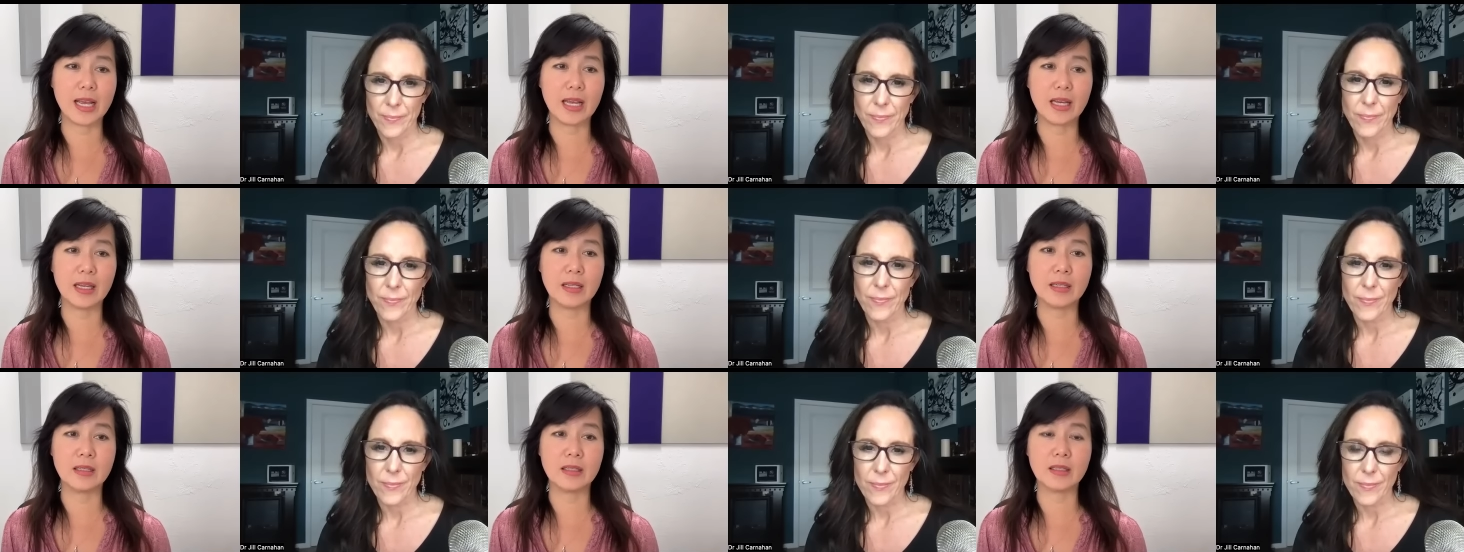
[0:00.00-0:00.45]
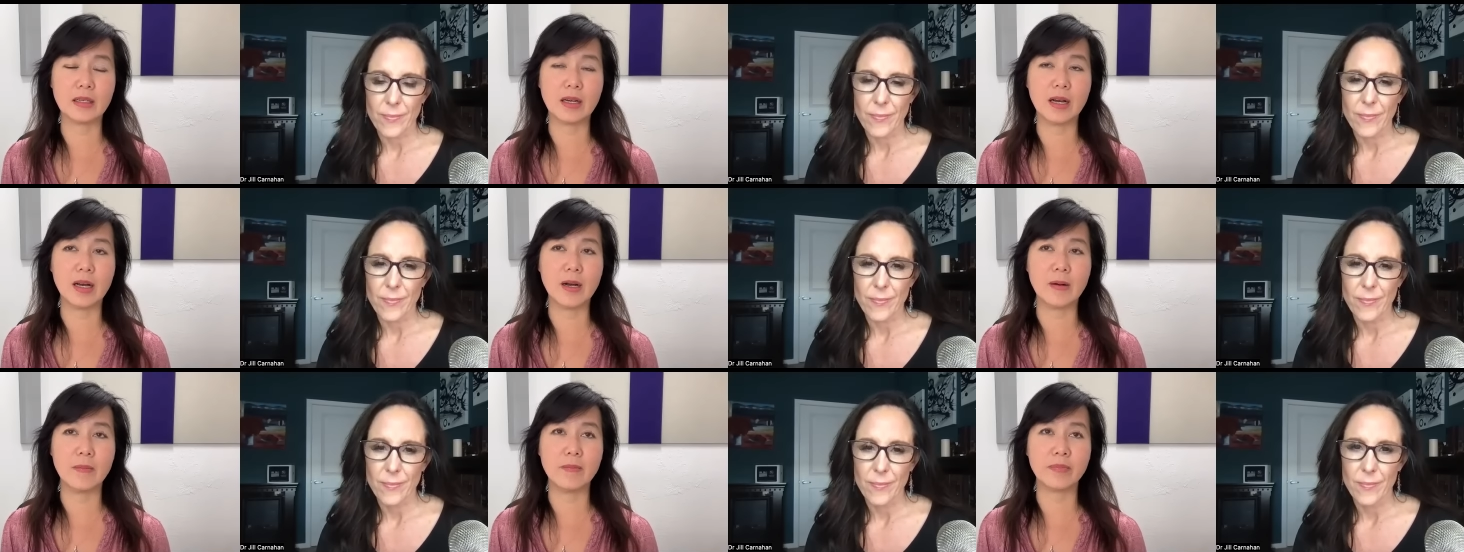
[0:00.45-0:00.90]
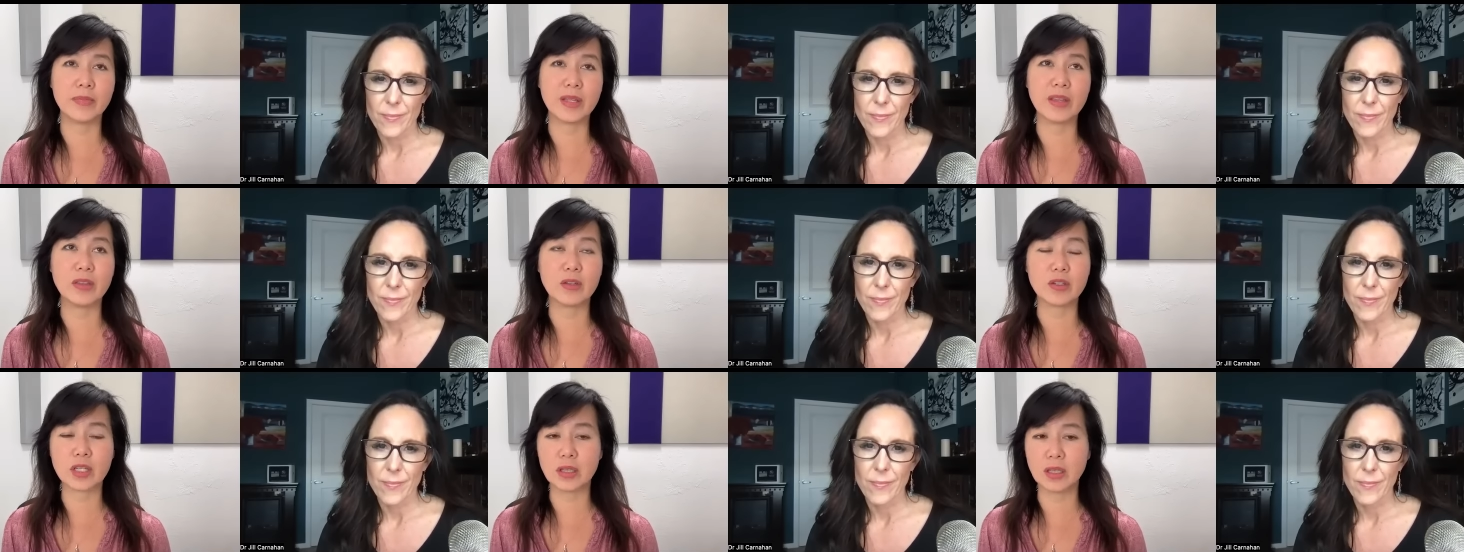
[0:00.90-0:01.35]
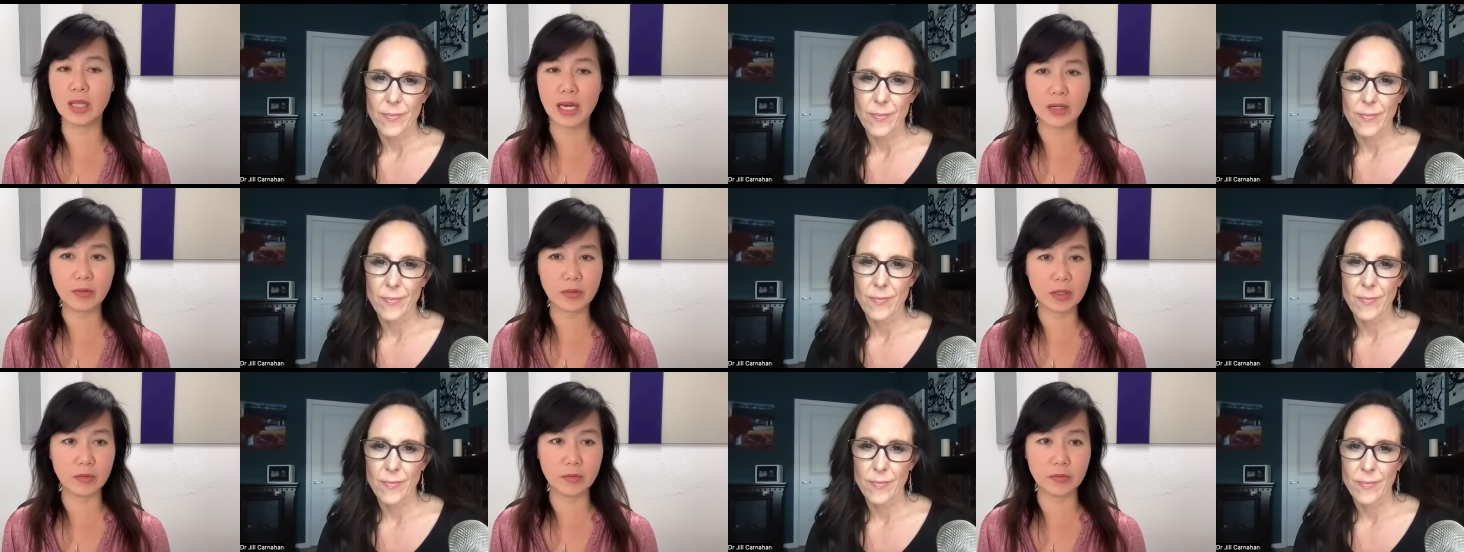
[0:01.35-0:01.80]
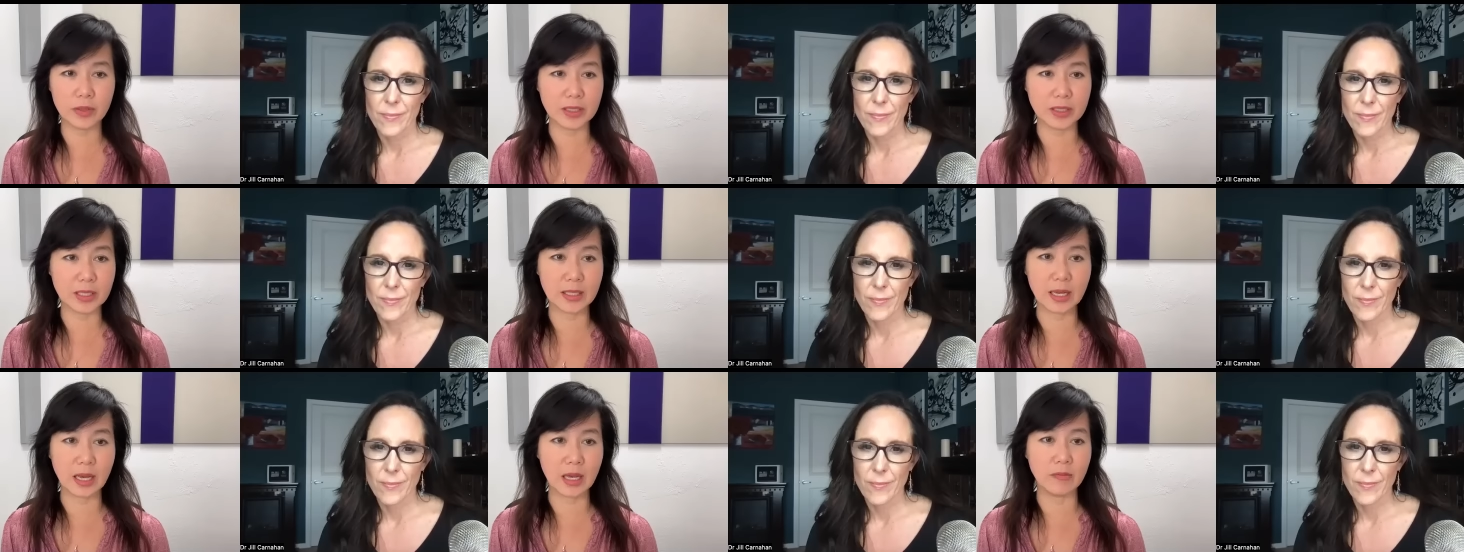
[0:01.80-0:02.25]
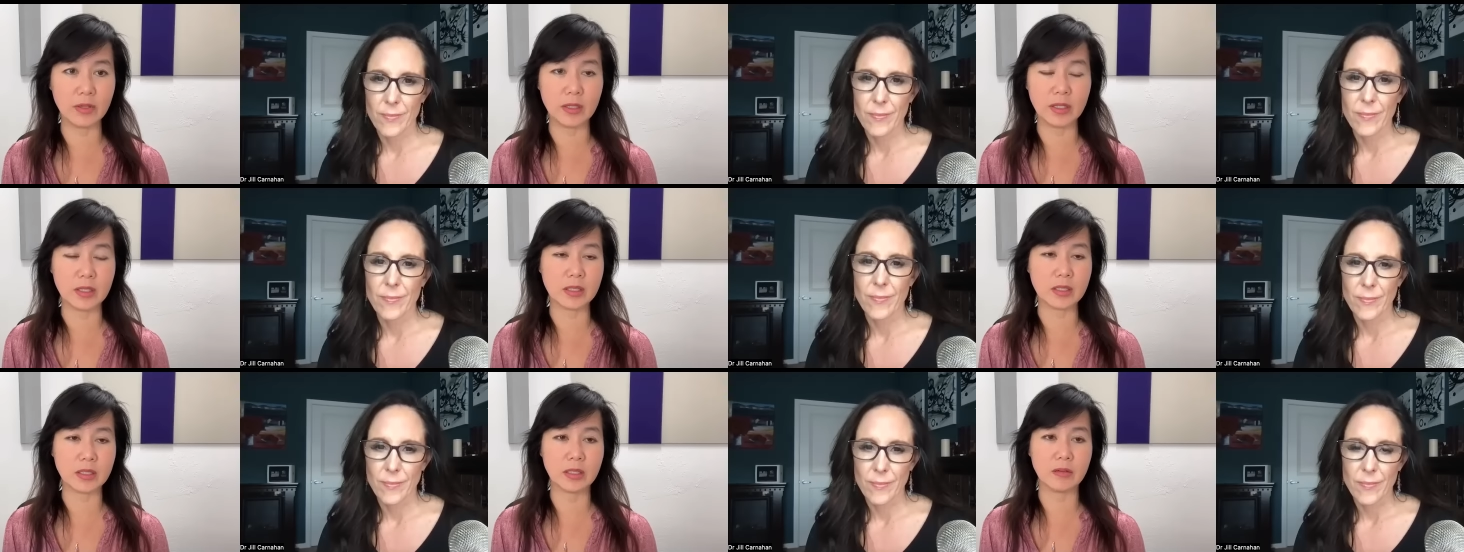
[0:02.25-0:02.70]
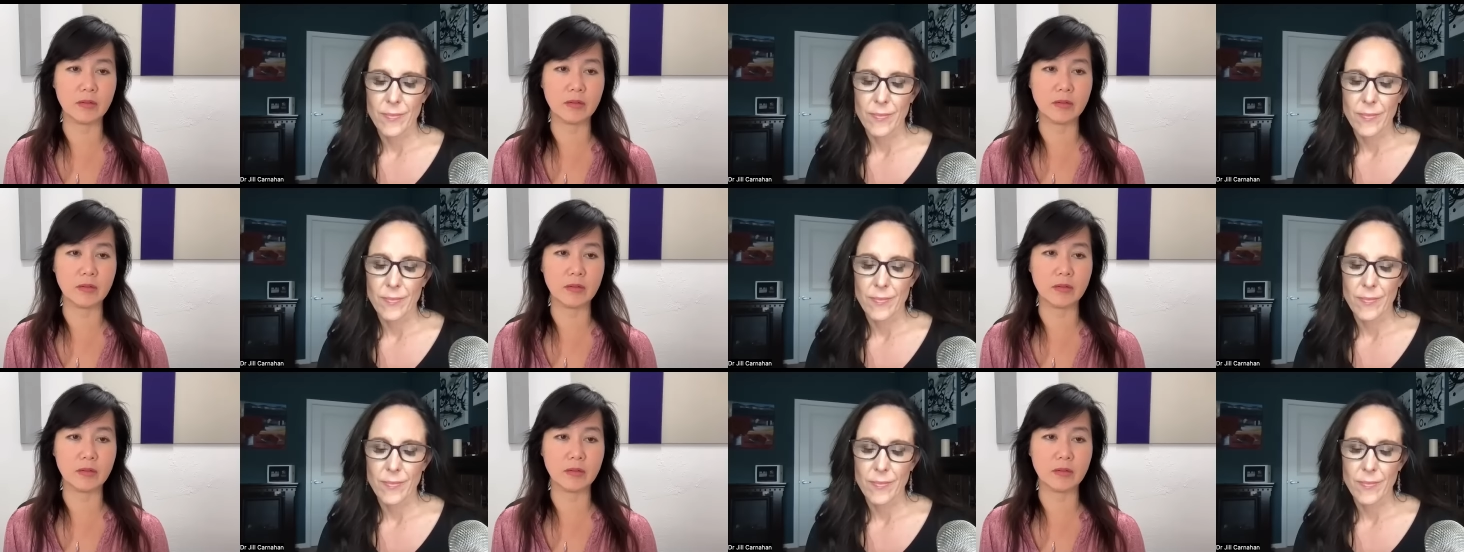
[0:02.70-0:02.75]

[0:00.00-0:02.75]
Speaker 1: And, um, and there's a lot of conflicting evidence.